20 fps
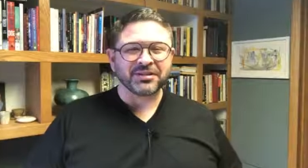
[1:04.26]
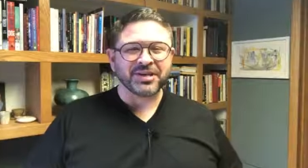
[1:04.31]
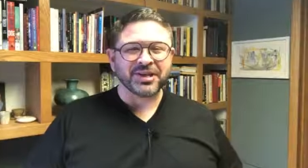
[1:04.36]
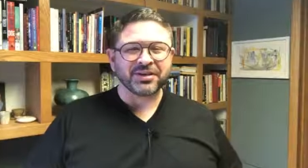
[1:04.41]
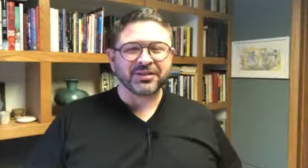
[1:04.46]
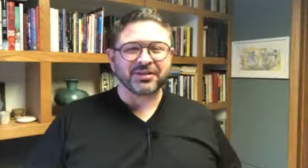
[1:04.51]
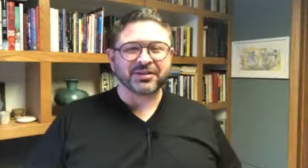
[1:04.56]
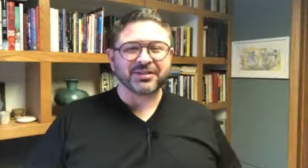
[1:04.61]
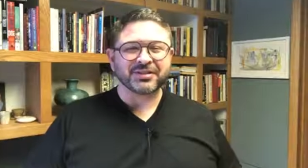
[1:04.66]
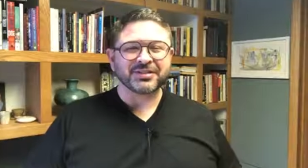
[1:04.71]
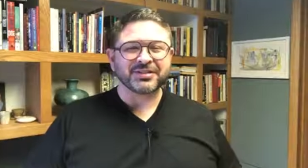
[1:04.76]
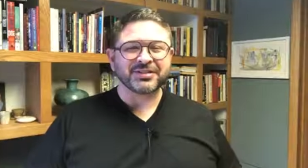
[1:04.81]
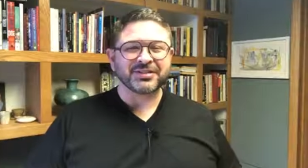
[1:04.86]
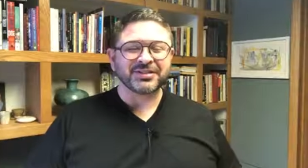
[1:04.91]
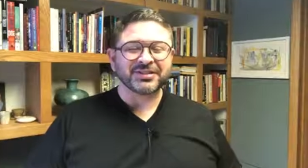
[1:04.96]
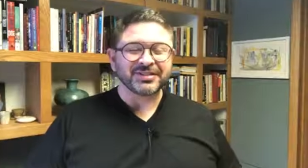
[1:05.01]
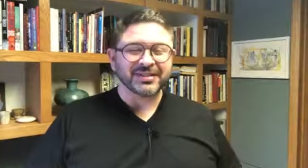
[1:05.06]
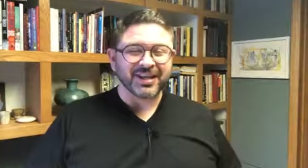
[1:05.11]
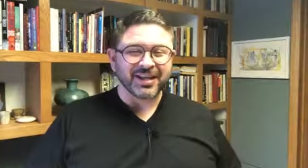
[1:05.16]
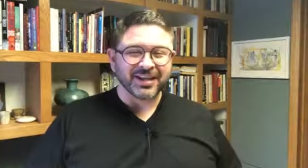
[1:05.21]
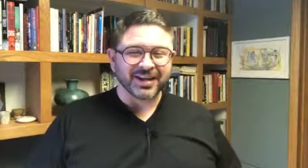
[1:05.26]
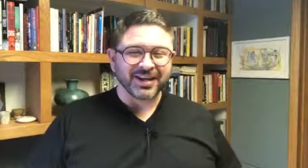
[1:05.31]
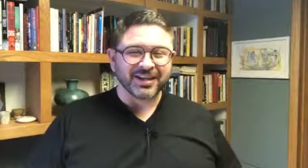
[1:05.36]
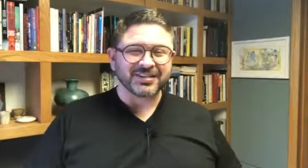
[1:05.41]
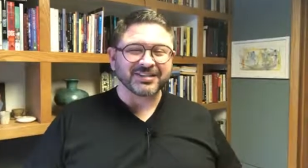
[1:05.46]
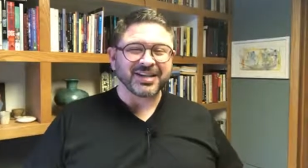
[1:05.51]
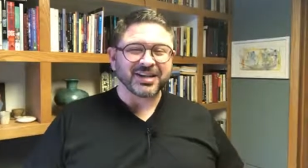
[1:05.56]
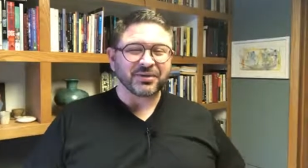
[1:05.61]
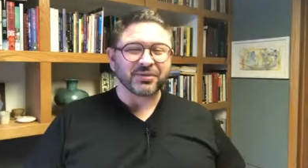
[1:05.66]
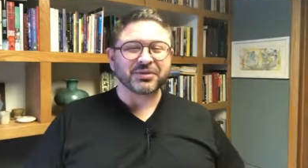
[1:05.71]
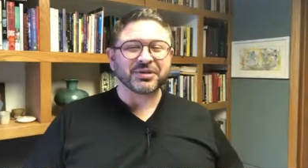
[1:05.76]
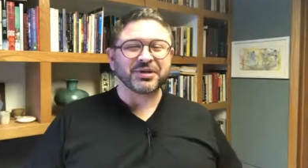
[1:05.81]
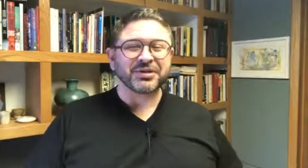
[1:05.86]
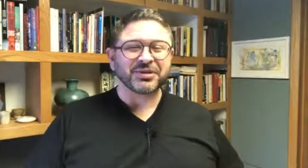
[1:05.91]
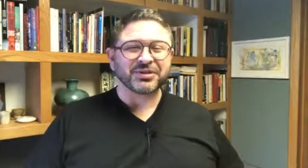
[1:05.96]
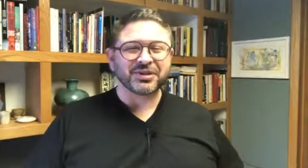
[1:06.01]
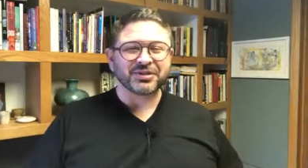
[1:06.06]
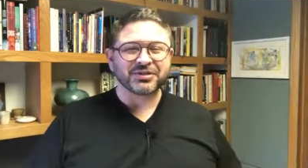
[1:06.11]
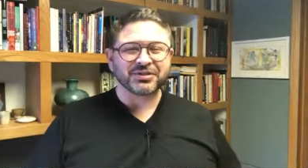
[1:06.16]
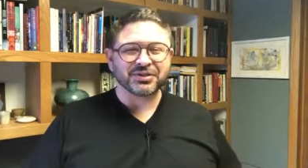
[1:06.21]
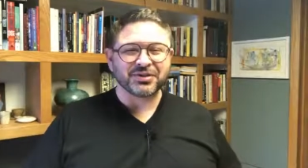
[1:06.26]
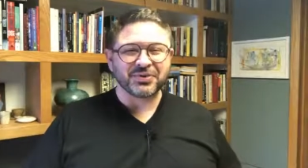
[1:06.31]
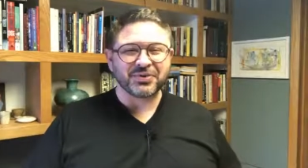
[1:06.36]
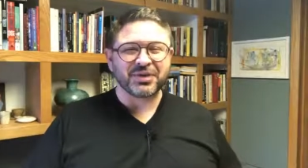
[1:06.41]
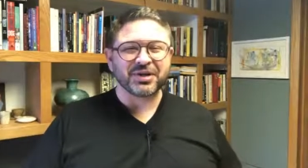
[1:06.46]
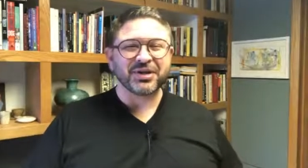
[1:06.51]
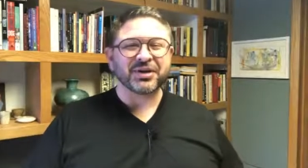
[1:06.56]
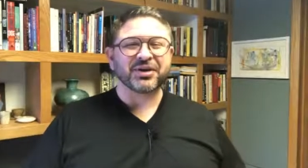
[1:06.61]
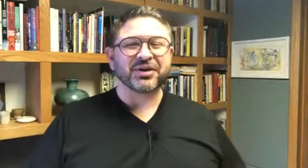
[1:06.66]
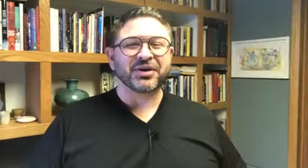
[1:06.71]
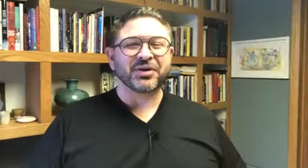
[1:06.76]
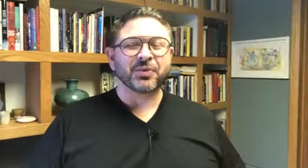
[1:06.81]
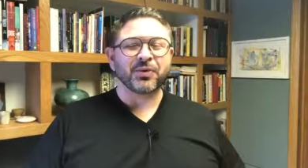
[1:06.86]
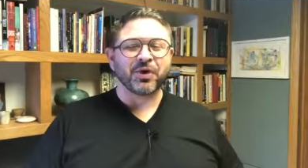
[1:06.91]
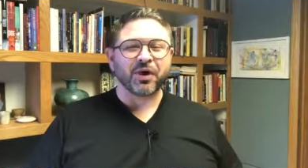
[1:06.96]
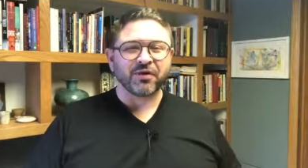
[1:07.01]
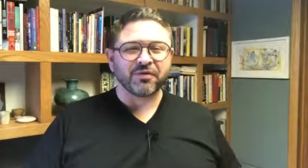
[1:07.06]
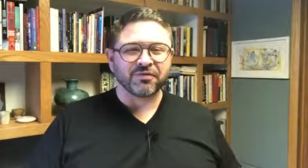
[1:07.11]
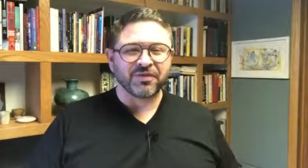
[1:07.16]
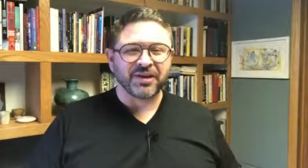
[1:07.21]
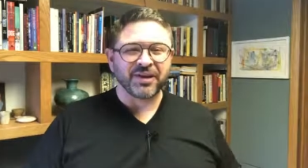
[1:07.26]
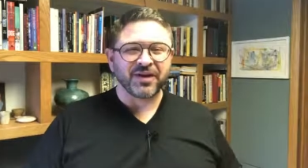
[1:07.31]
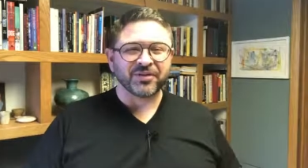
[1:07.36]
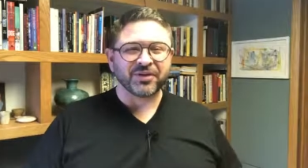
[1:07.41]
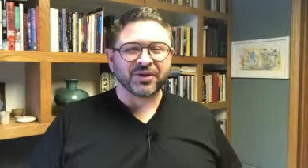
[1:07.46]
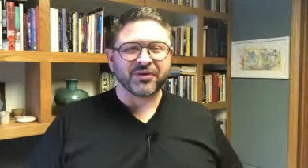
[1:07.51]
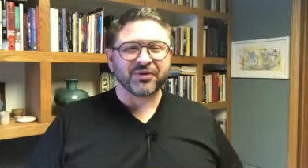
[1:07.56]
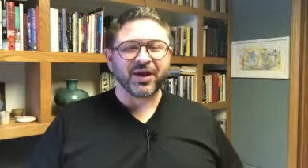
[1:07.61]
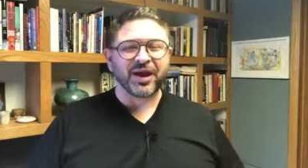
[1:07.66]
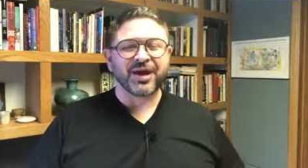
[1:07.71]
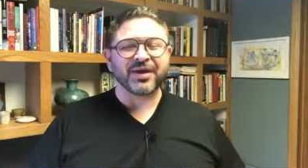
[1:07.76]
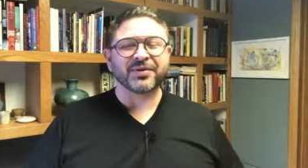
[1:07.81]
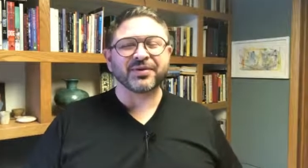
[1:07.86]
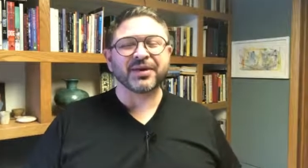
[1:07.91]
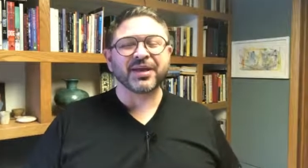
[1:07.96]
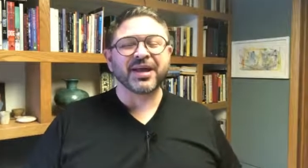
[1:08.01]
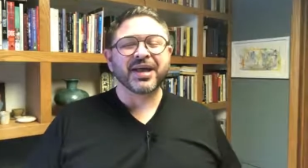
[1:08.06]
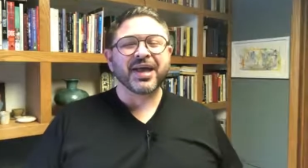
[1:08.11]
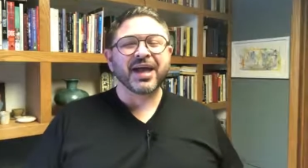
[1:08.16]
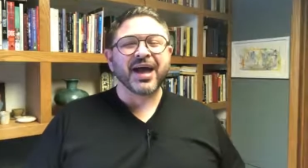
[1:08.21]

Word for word: sent, uh, settled into this new year with our feet on the ground,